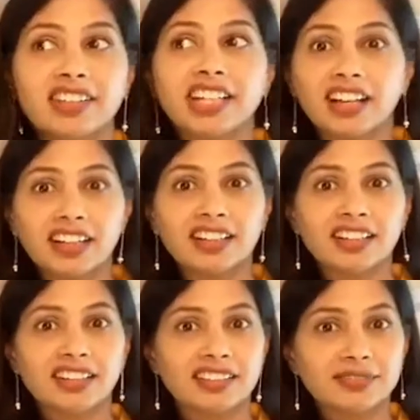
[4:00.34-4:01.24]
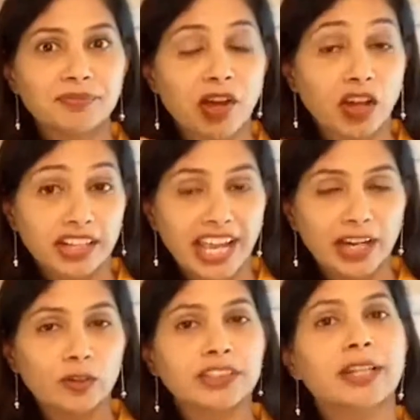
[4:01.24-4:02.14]
real
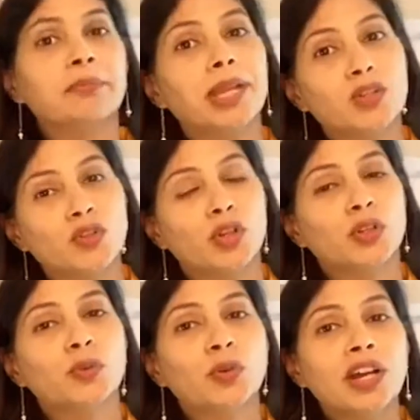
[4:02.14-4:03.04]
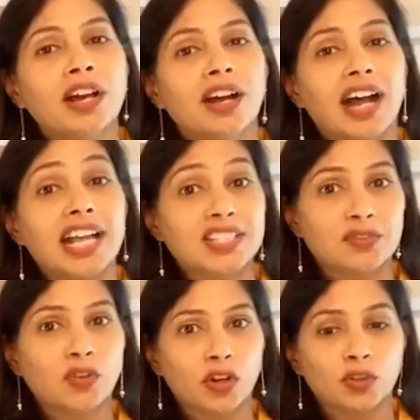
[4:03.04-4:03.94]
oregano, then make sure you
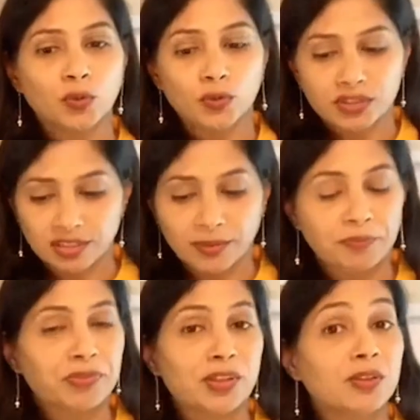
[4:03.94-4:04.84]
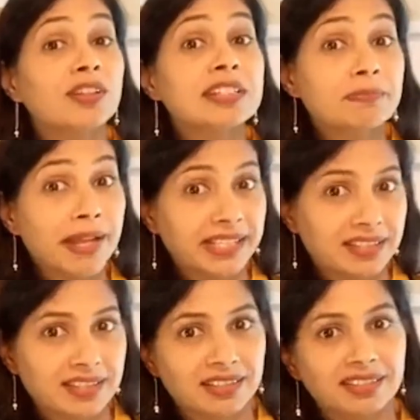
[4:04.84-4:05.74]
ask for those
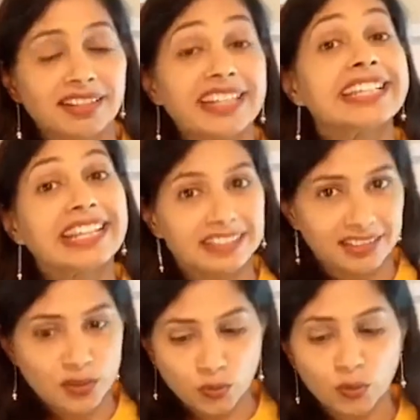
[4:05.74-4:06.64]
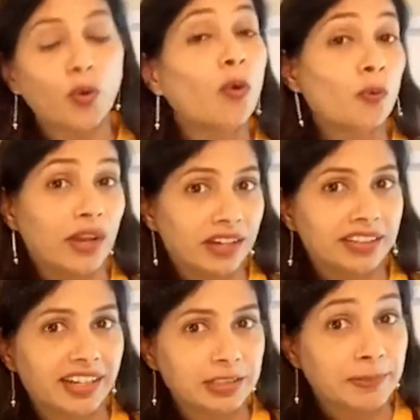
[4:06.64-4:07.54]
spice retailers who know where
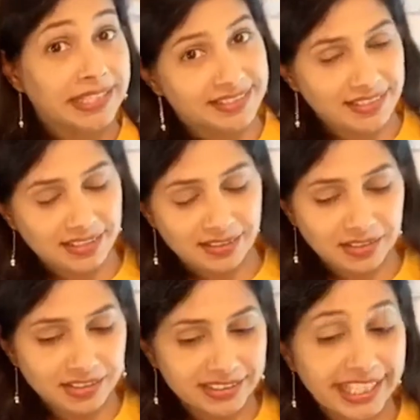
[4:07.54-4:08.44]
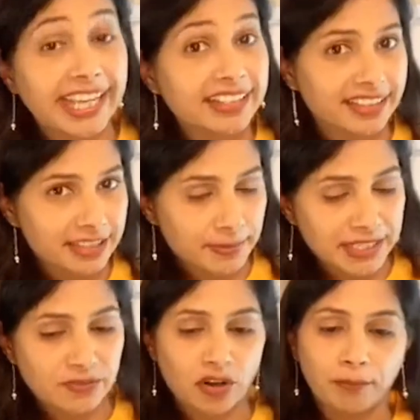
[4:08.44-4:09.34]
their spice they get their
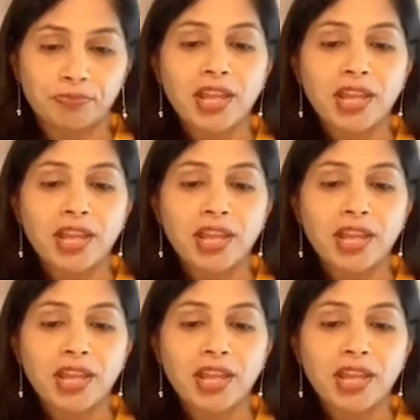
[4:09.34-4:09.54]
spice from.